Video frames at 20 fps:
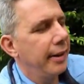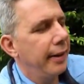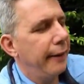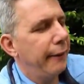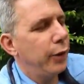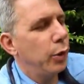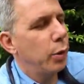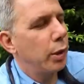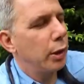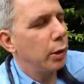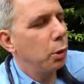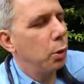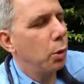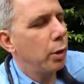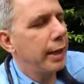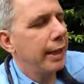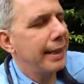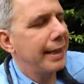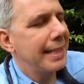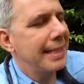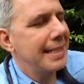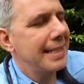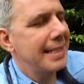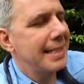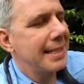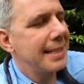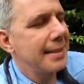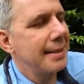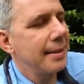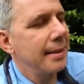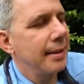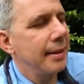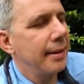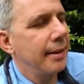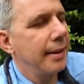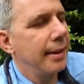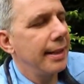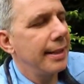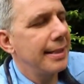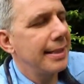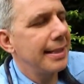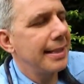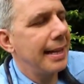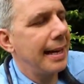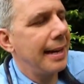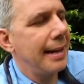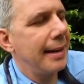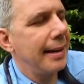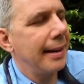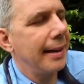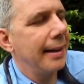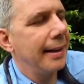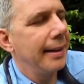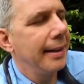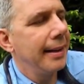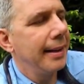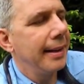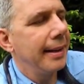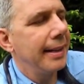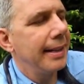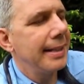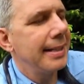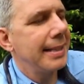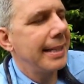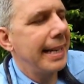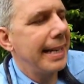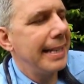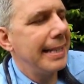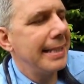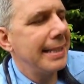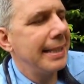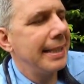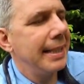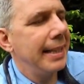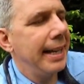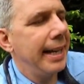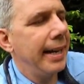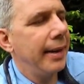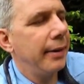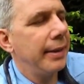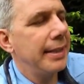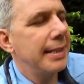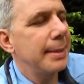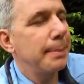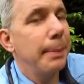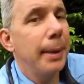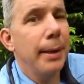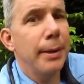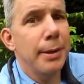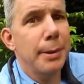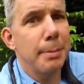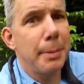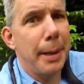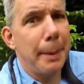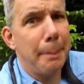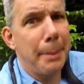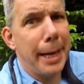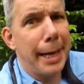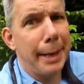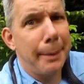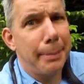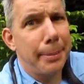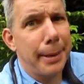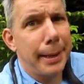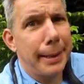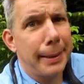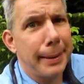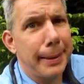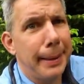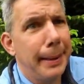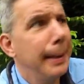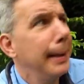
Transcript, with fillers: If you can look at this, his tongue, he's tasting the air. He smells my bad breath.